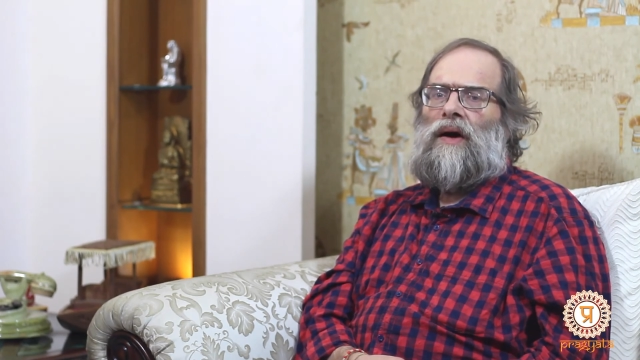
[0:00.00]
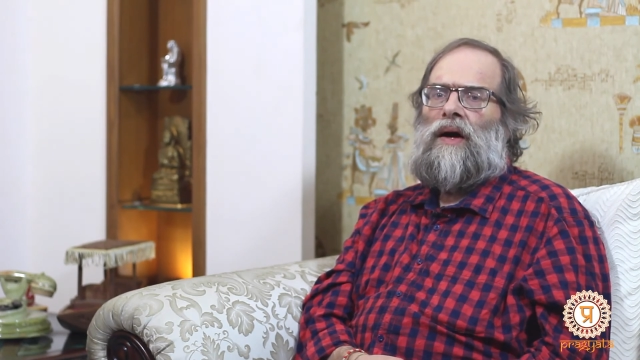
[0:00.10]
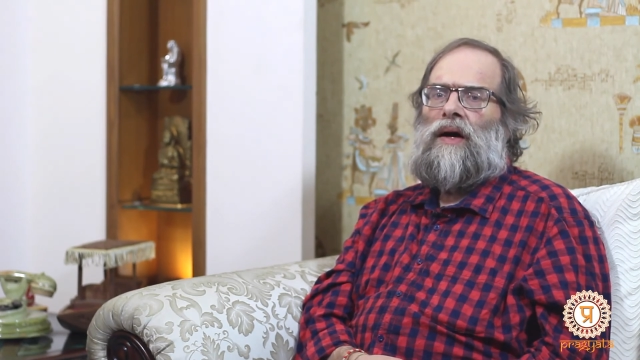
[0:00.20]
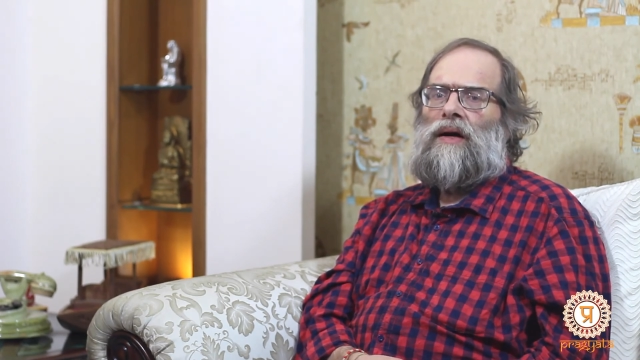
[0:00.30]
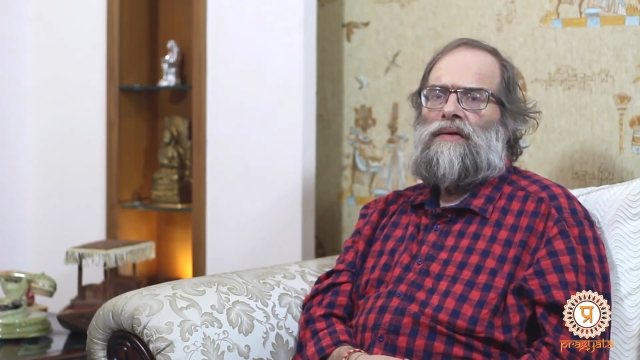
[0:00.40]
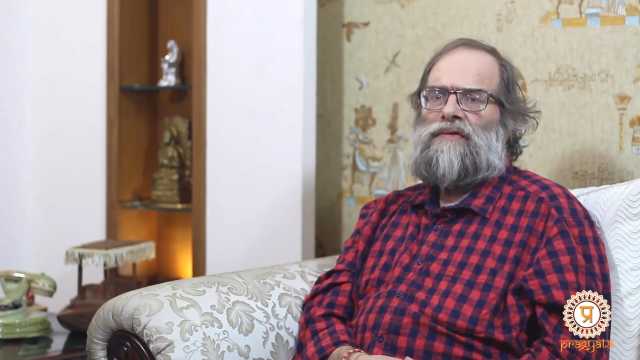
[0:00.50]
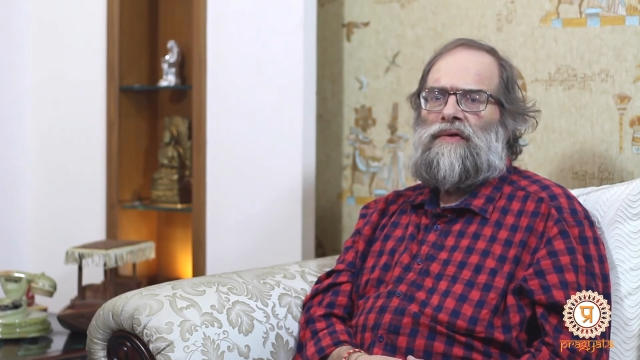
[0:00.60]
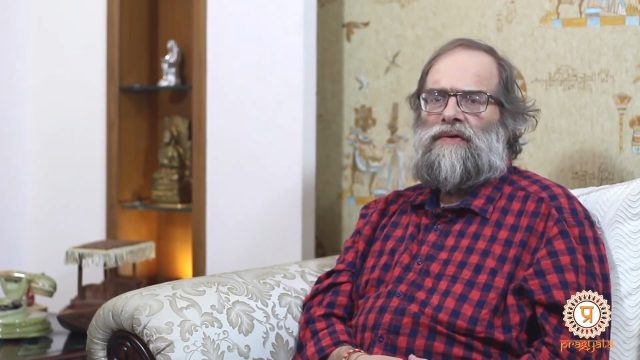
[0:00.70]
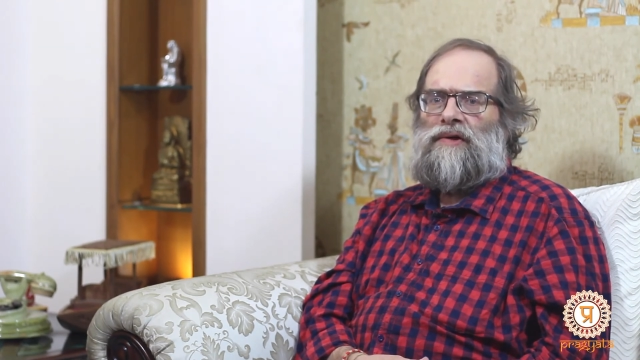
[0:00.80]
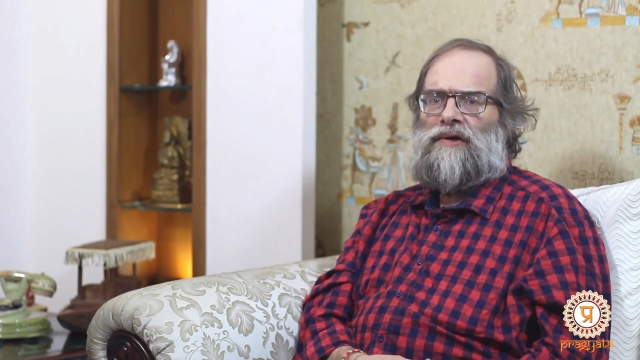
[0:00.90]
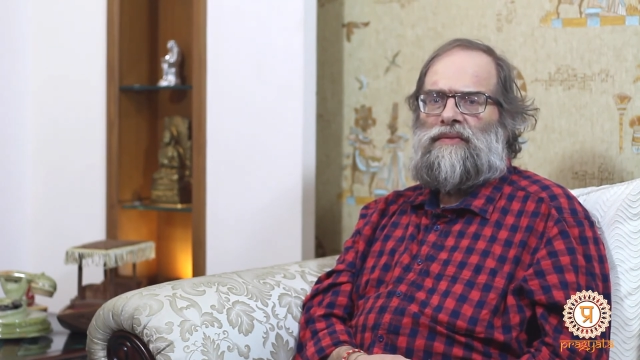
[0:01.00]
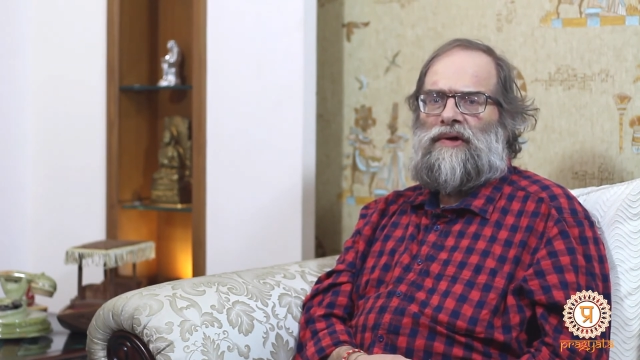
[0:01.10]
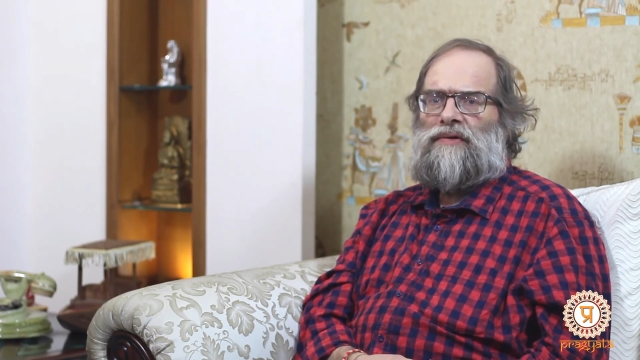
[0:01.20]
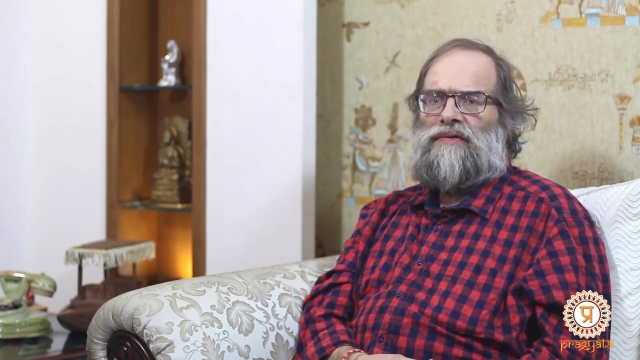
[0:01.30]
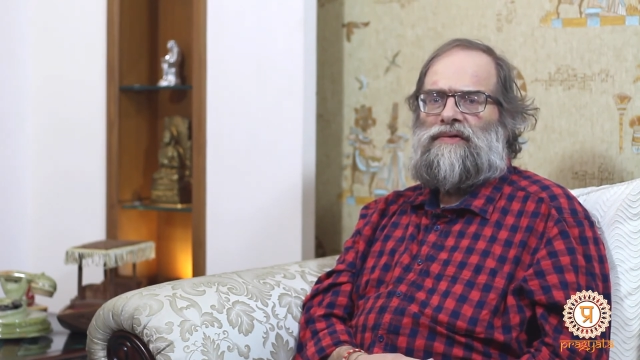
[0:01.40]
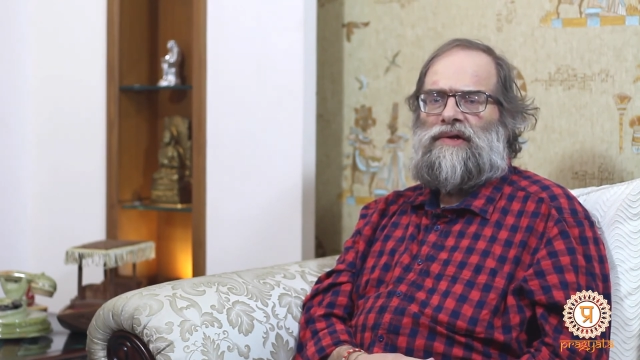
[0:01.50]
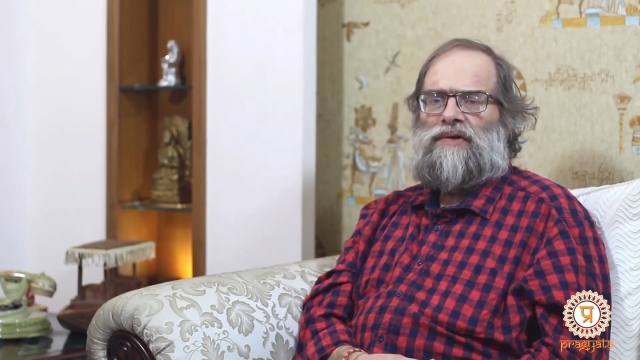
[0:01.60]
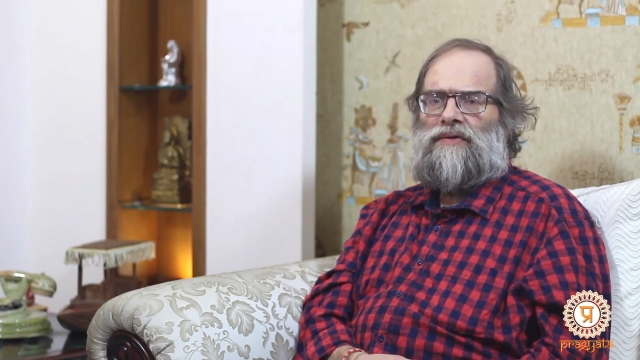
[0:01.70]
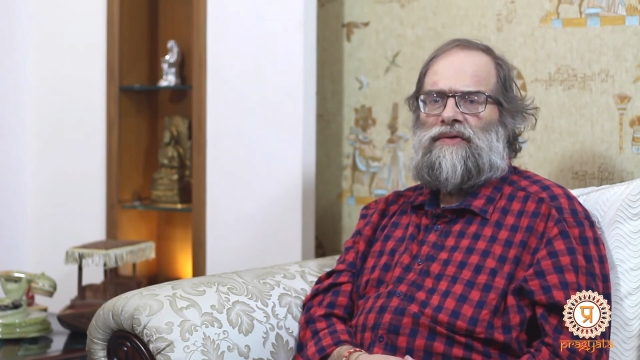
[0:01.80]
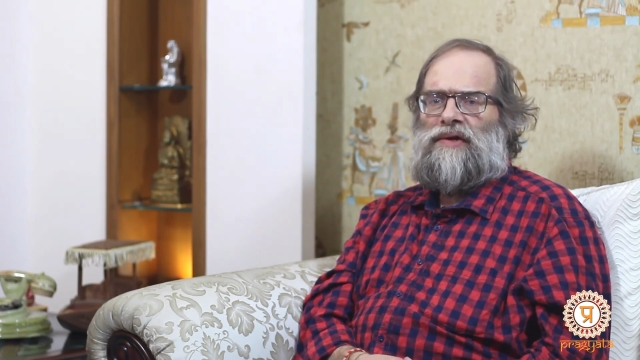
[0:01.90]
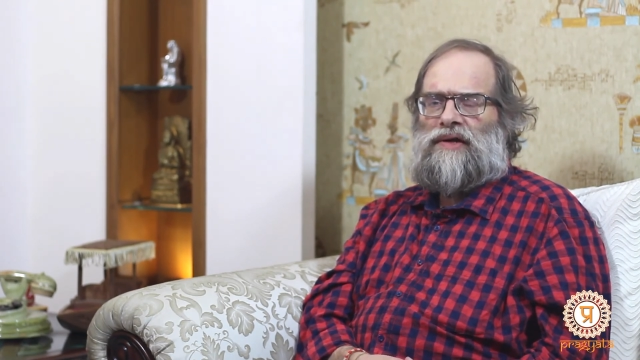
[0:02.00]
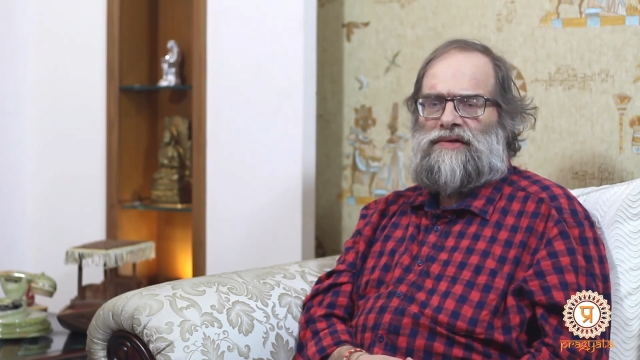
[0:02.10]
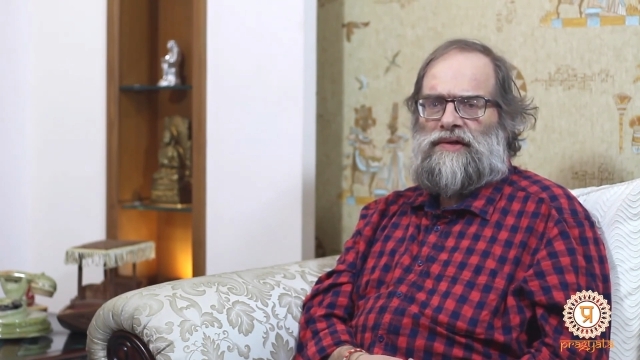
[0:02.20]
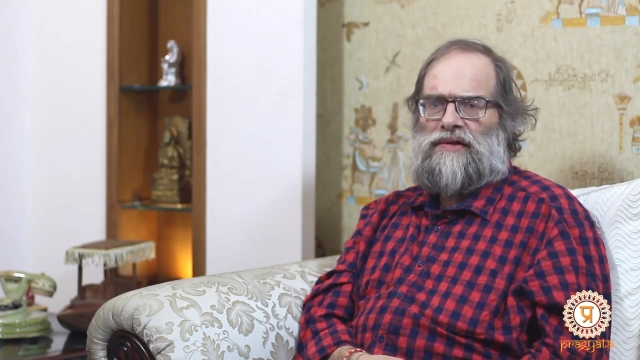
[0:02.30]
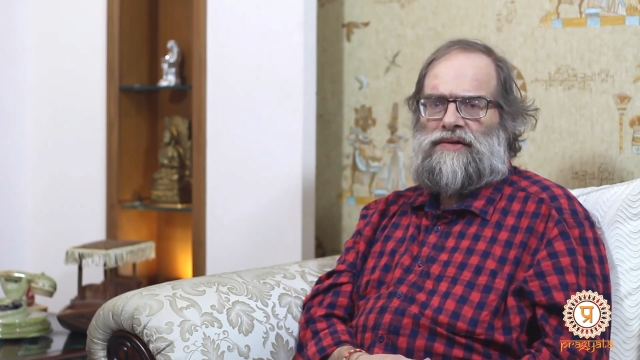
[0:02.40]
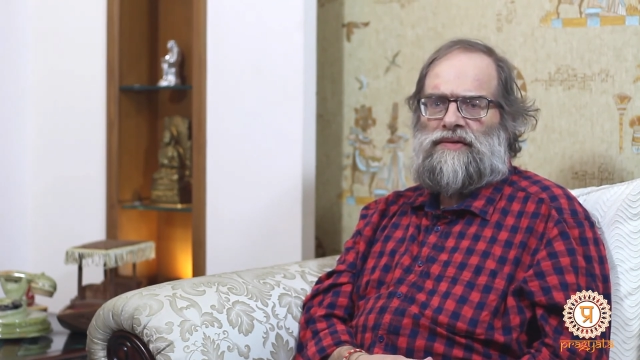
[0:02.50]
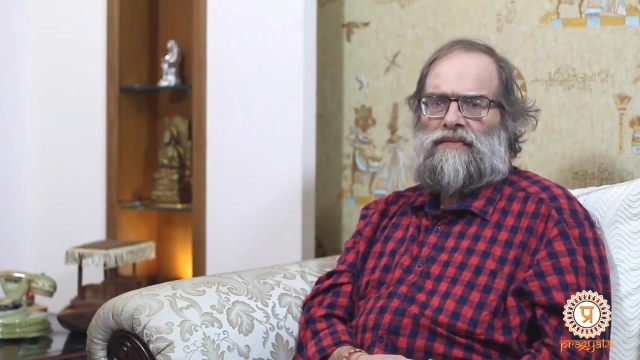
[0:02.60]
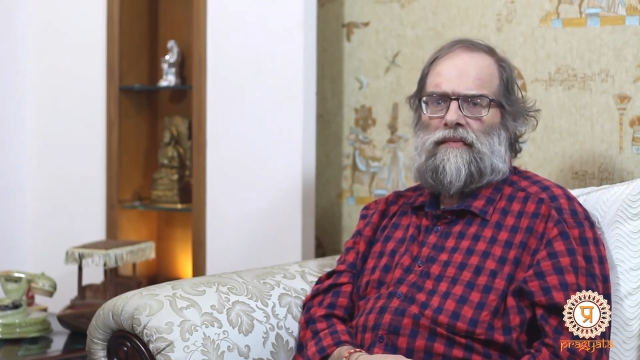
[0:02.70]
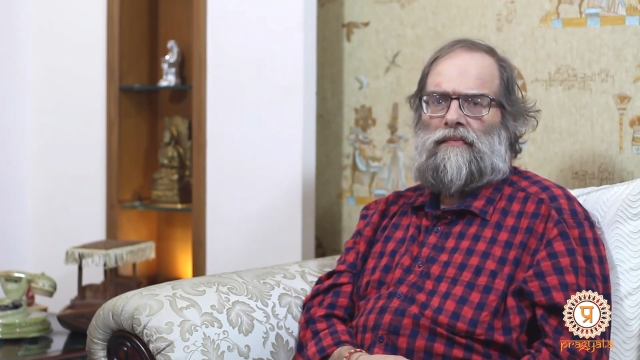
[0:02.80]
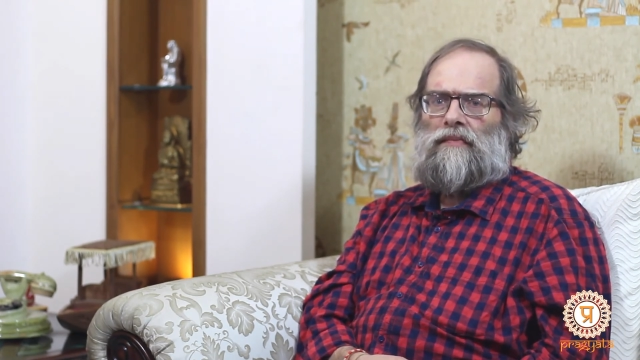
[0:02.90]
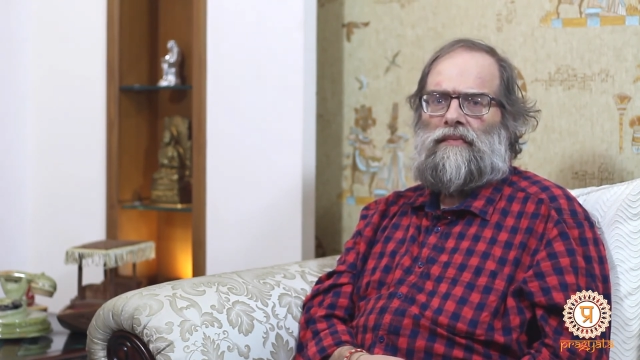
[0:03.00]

are talking about decolonization,